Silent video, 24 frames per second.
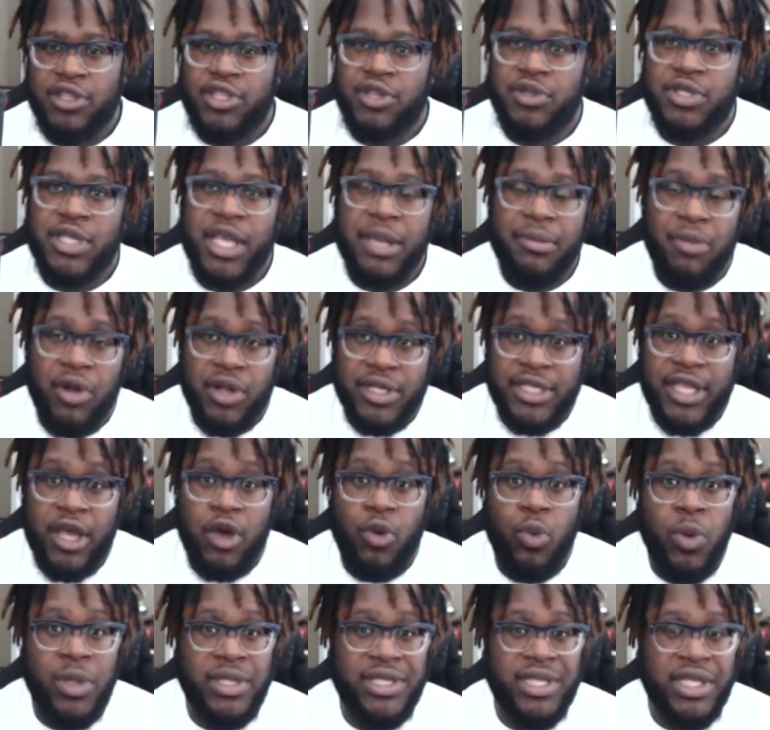So say
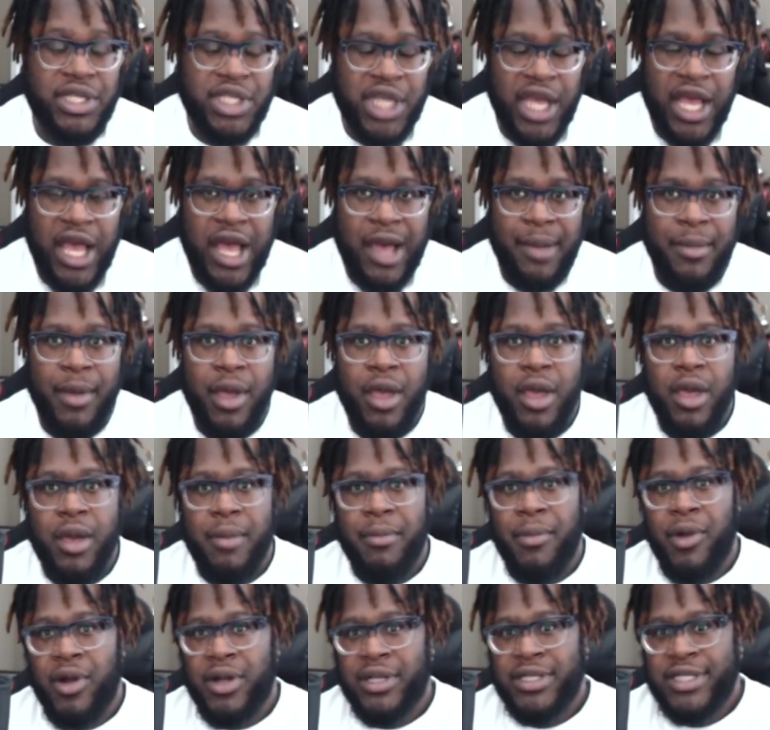Martell wins the job,
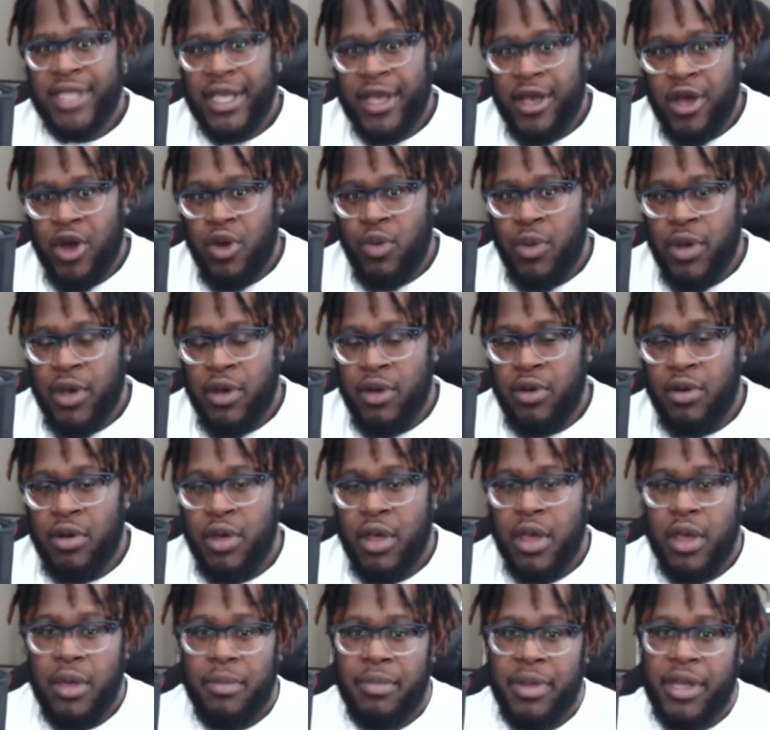Martell will
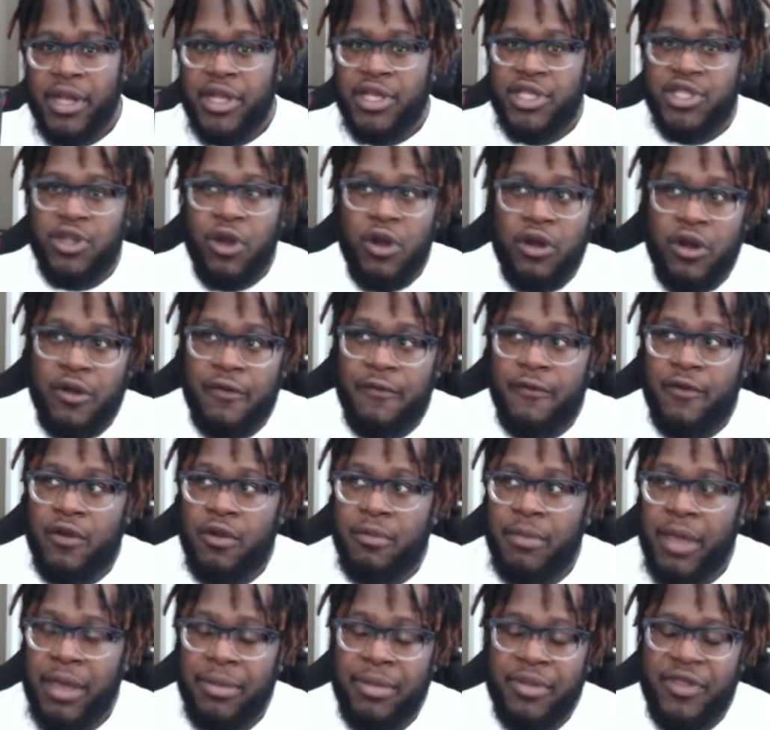be the starter for
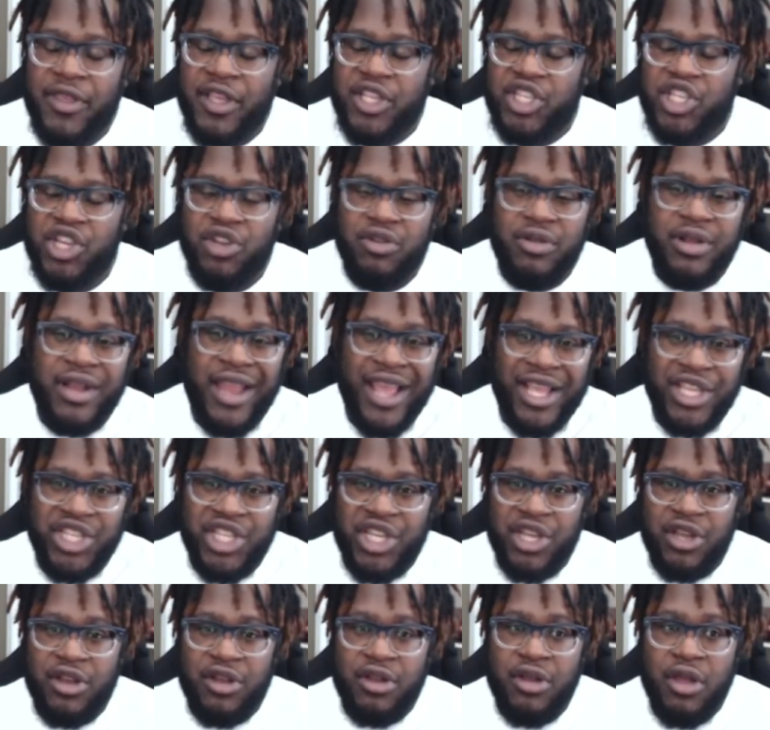maybe this year and next
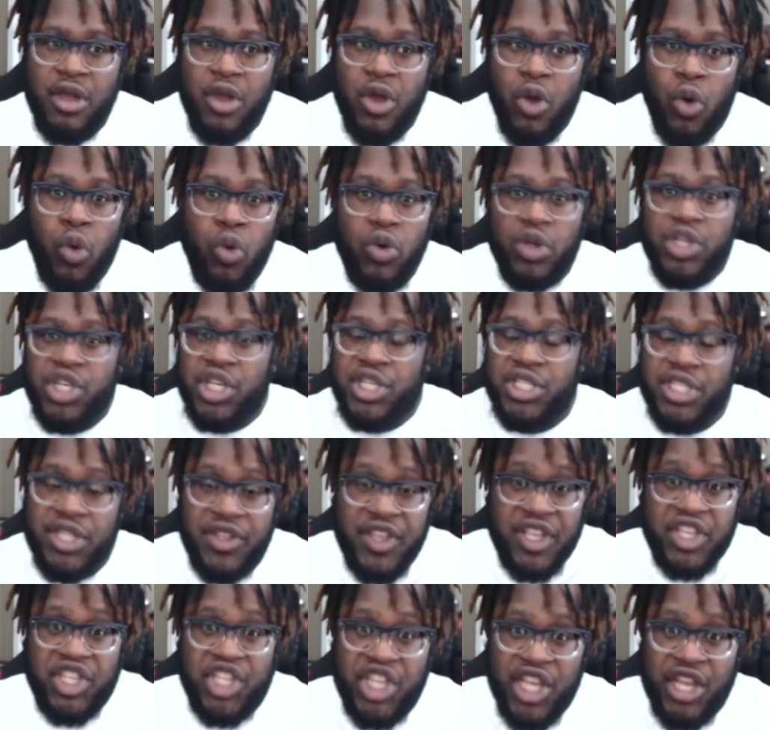year, or just
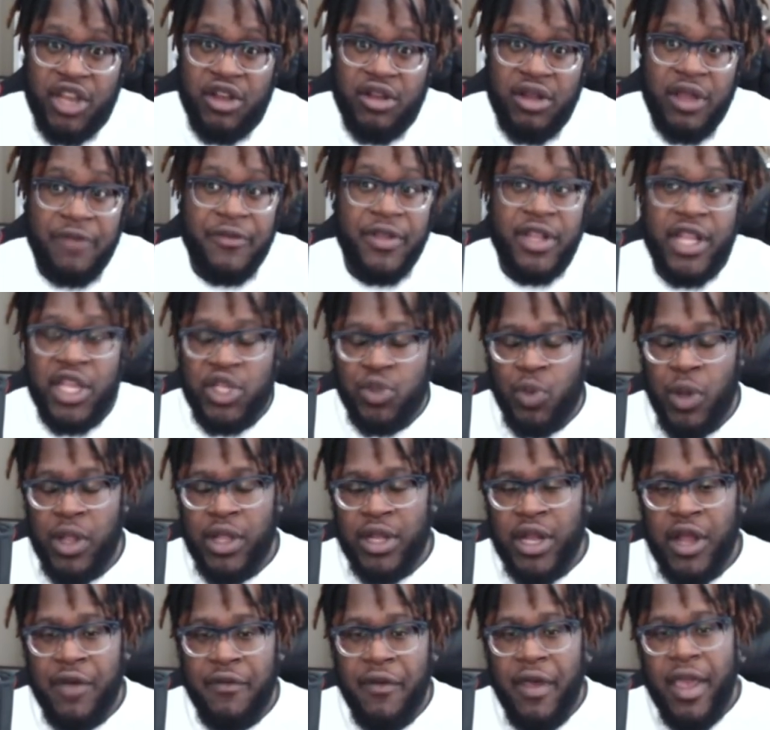this year if he does well
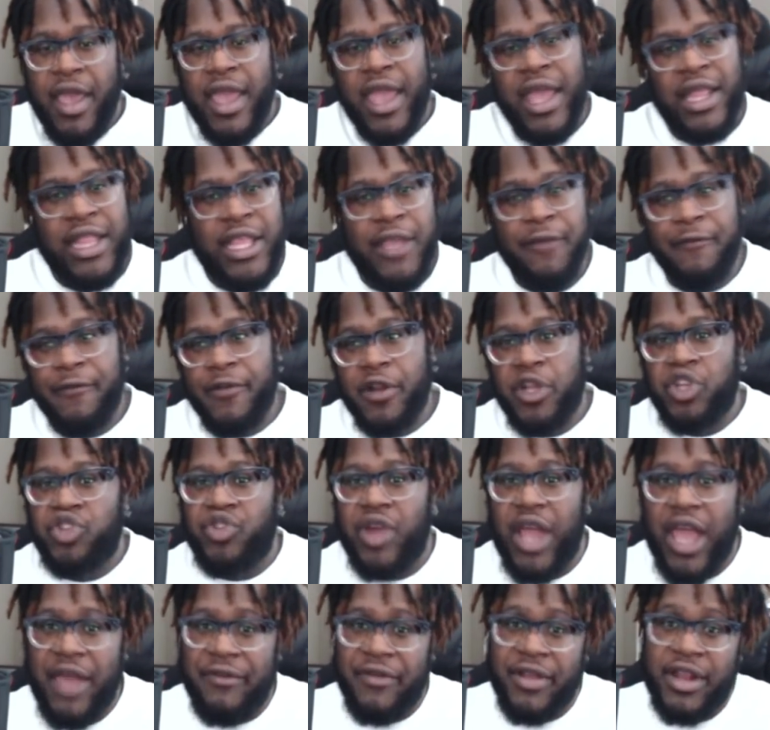enough and leave for the
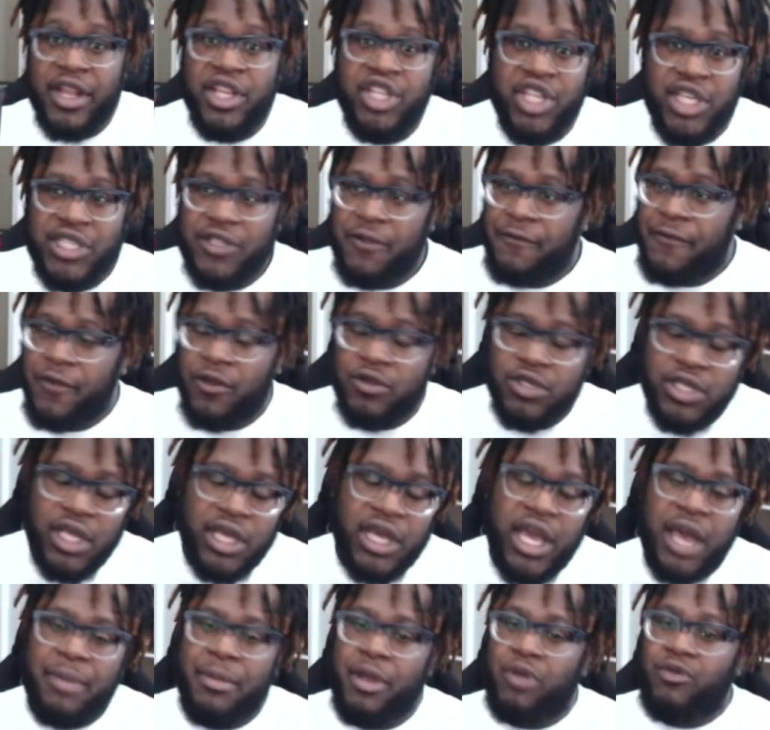draft. And then Justin Fields could
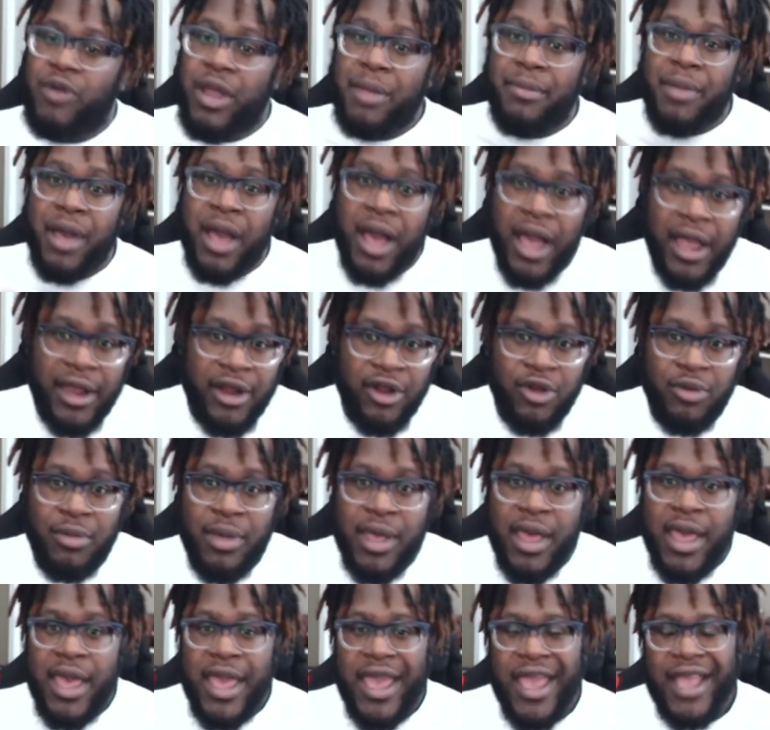come in right behind him
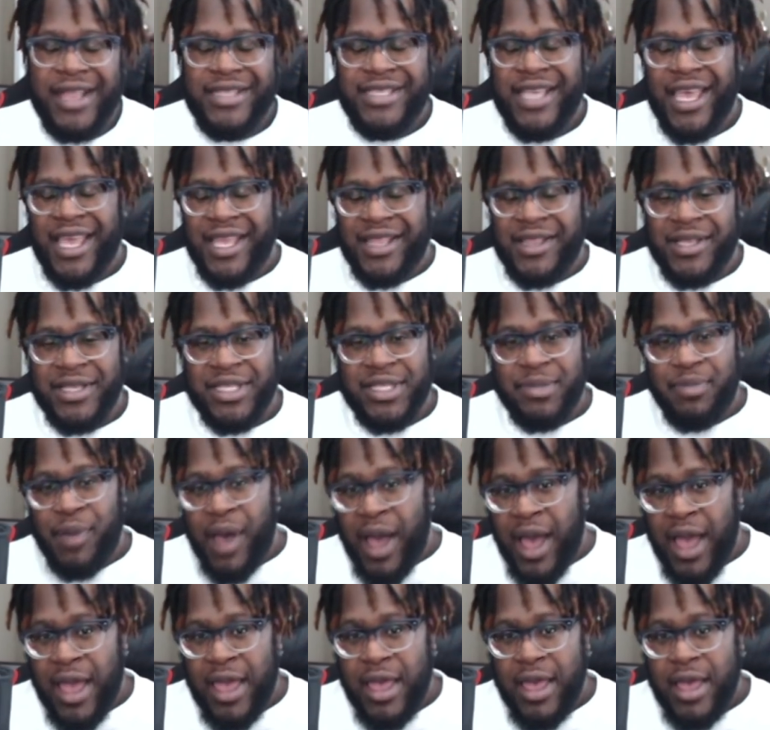and take the
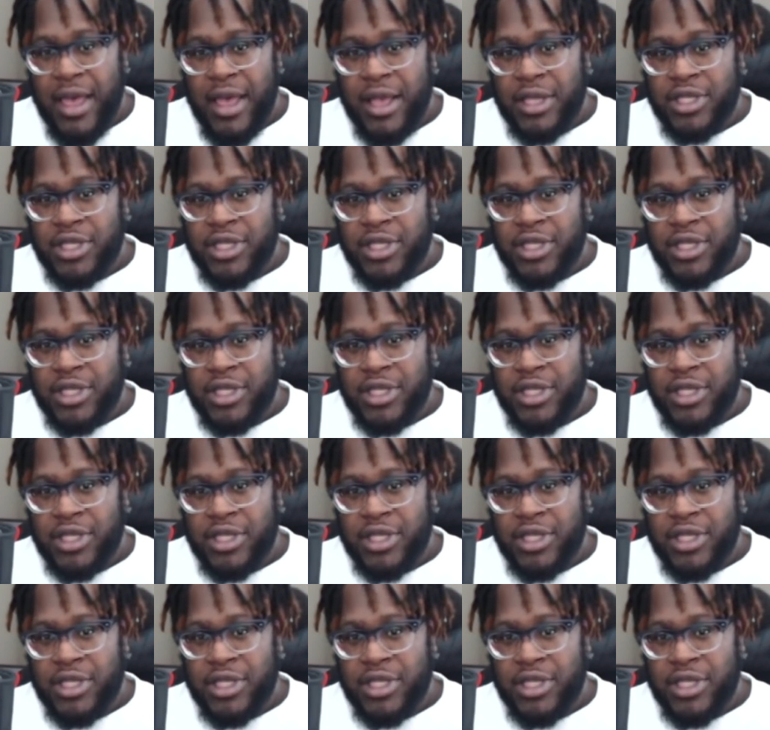spot.